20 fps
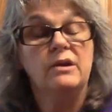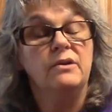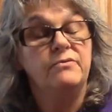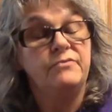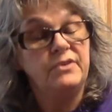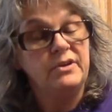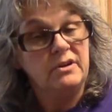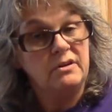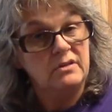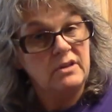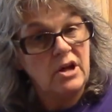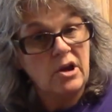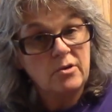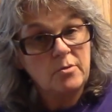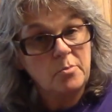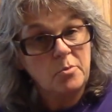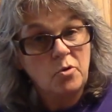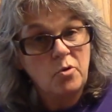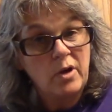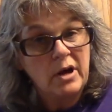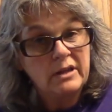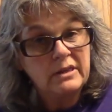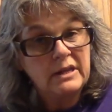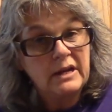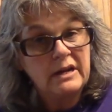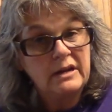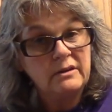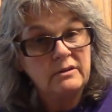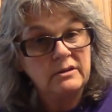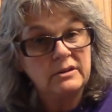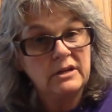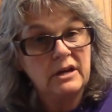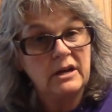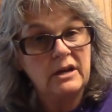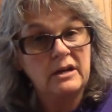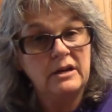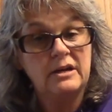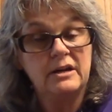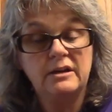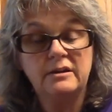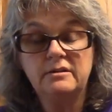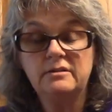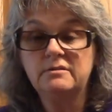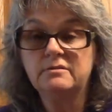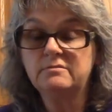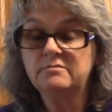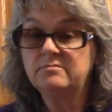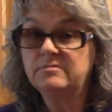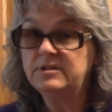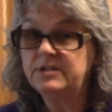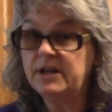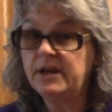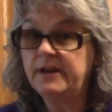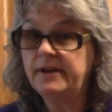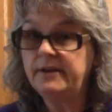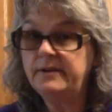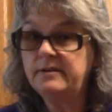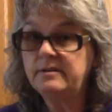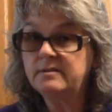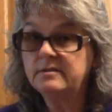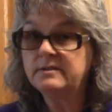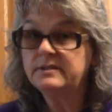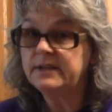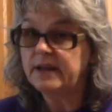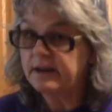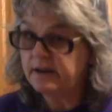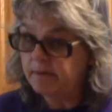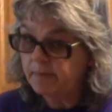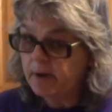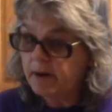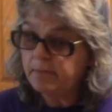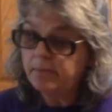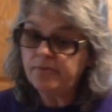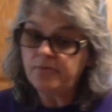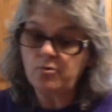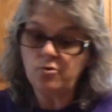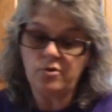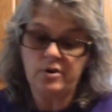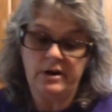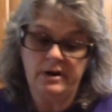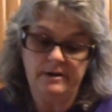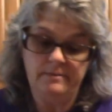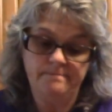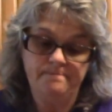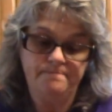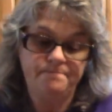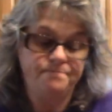If you don't like them quite that done, take them out beforehand.